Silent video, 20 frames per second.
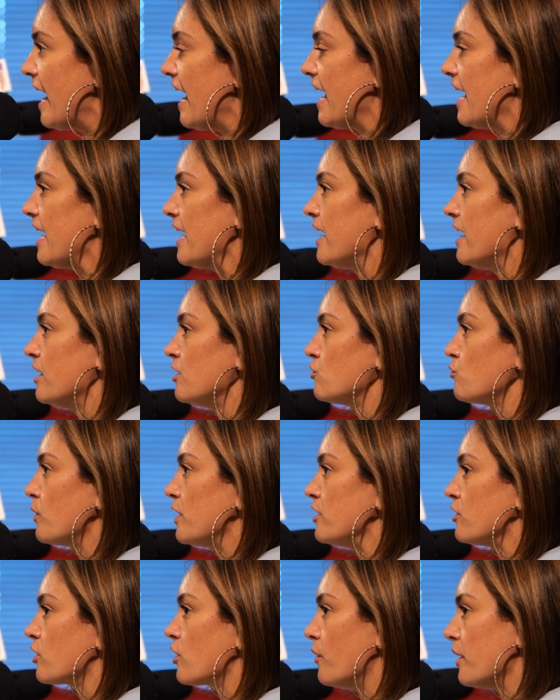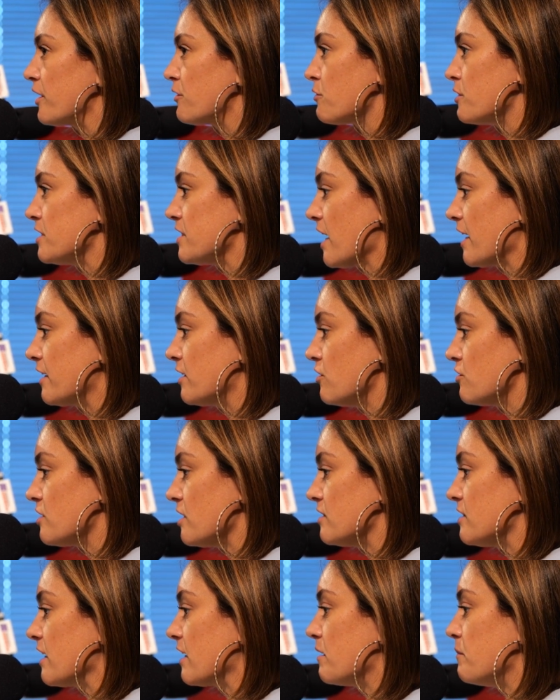And when you're going through a
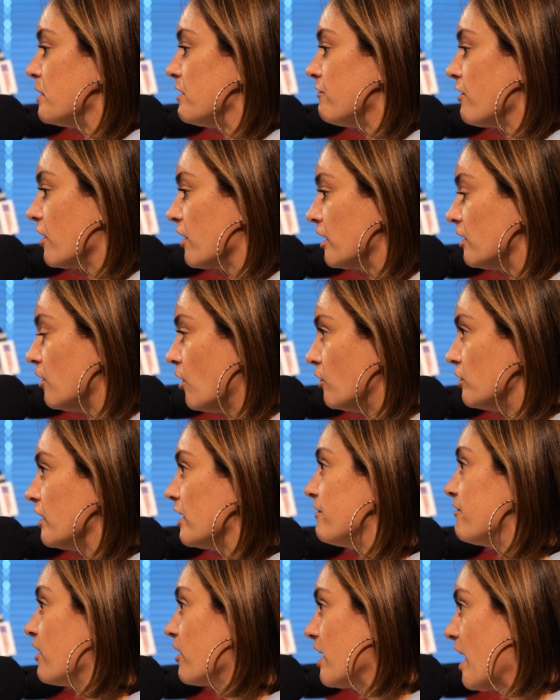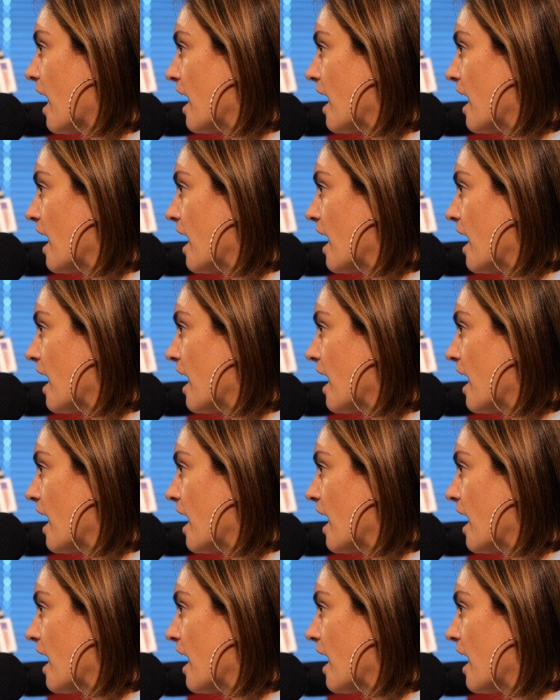diagnosis, it can be very lonely, very